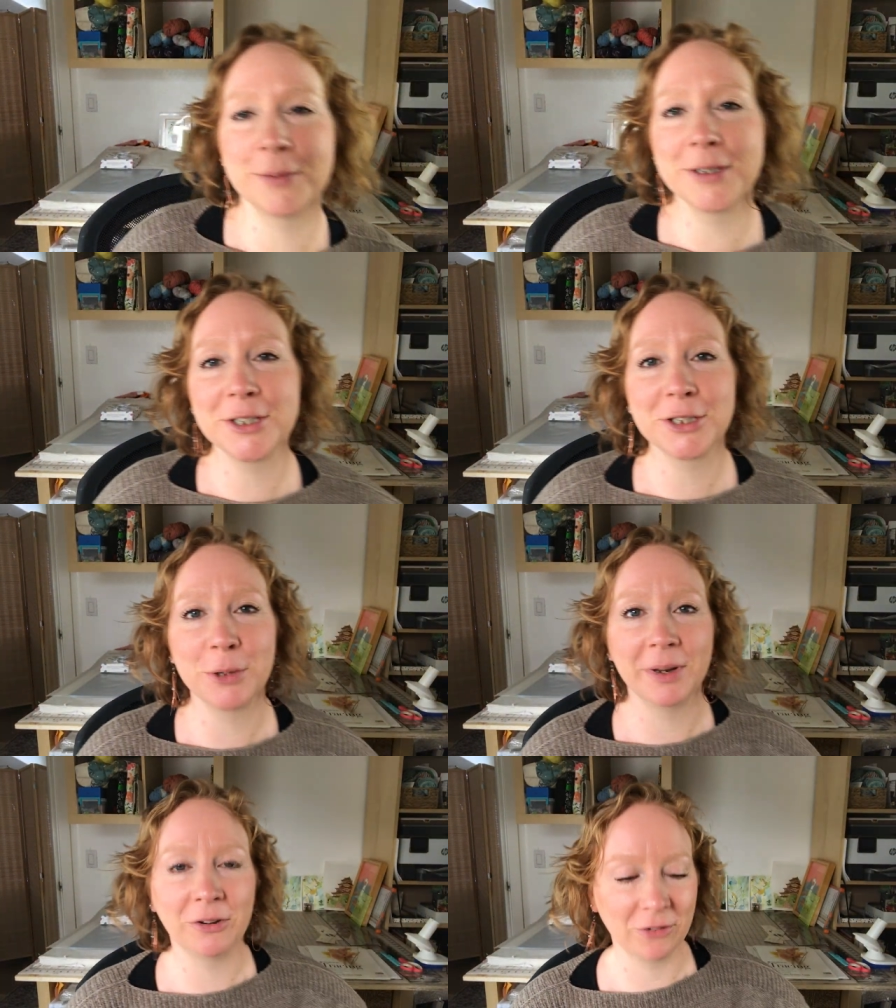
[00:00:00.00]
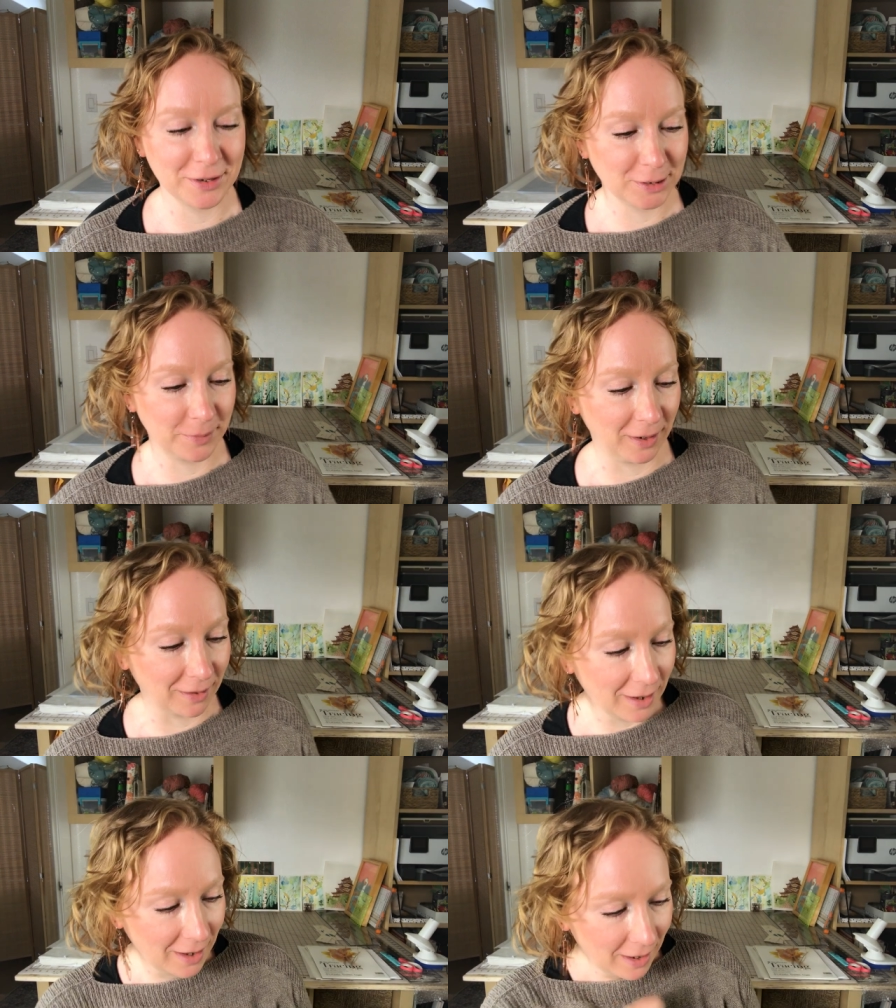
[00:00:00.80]
were just so much fun to make.
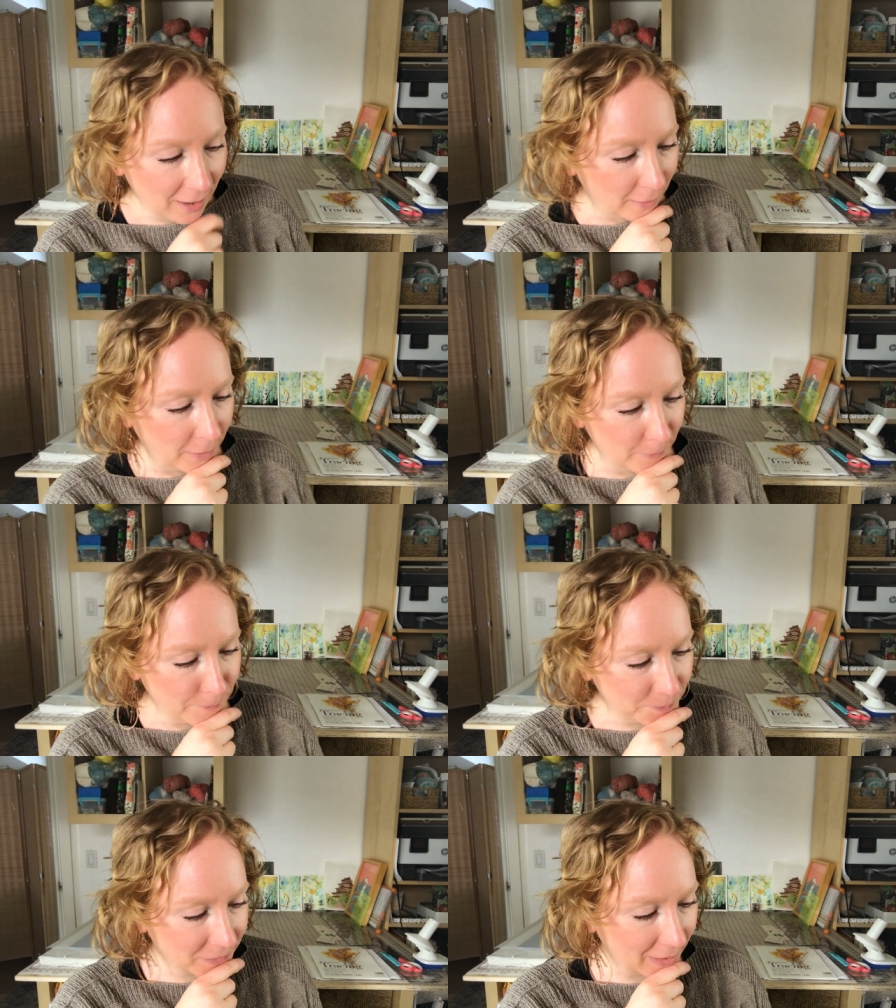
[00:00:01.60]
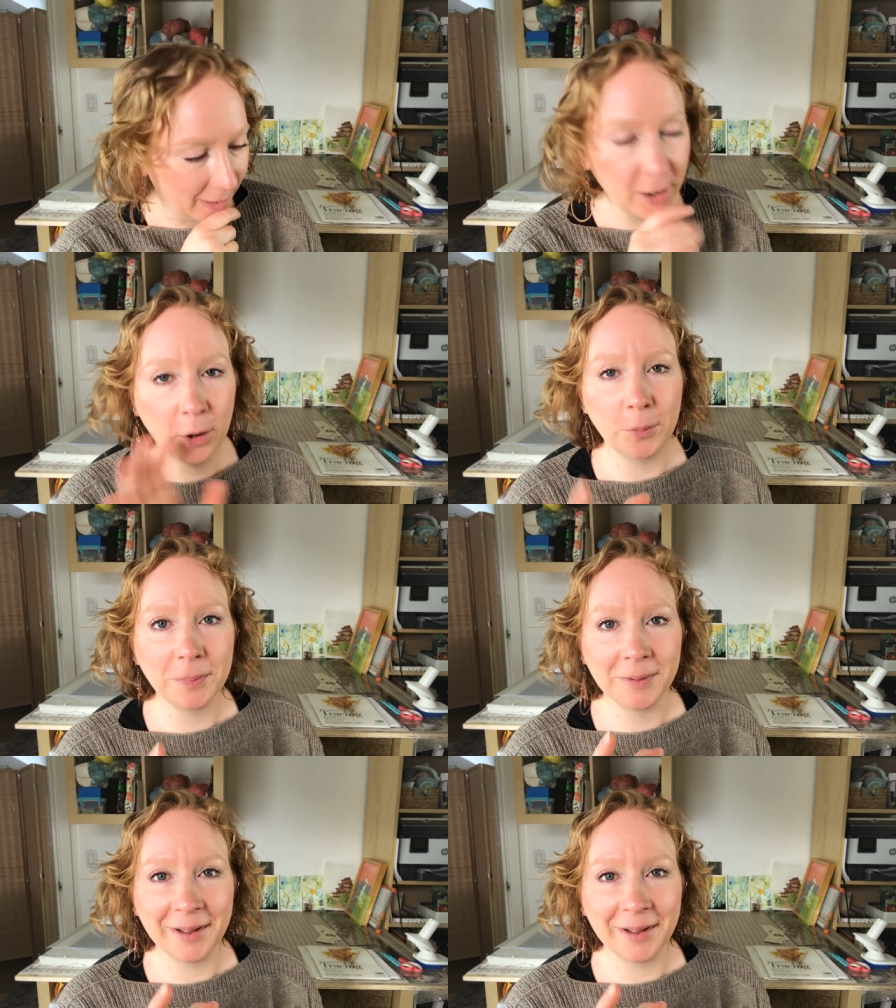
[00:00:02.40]
Um, I hope